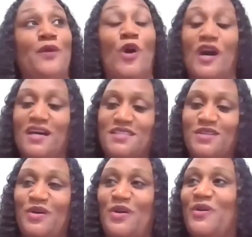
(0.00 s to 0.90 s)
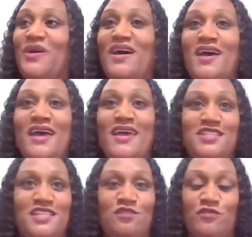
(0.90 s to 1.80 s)
Also,
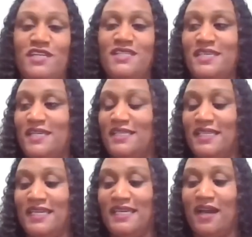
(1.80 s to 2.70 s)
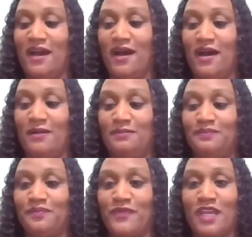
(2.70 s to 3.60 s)
just recently
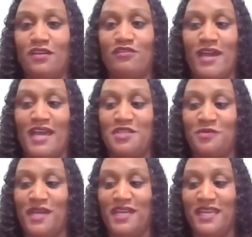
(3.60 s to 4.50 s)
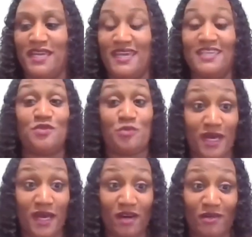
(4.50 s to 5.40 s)
graduated as
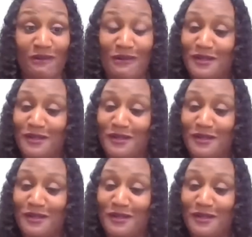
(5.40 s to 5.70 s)
well.